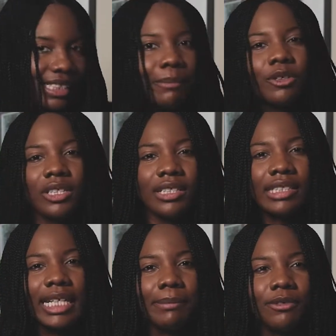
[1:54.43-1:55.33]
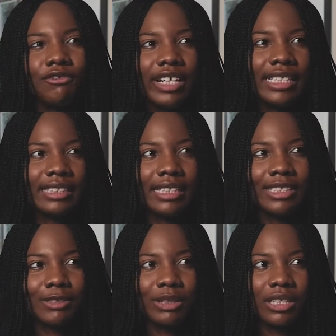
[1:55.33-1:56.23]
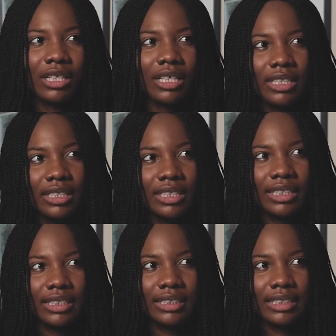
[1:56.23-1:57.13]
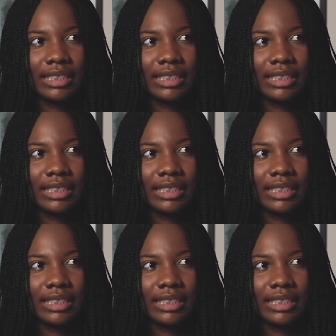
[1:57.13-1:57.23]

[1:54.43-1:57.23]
I'm gonna skip the raisins because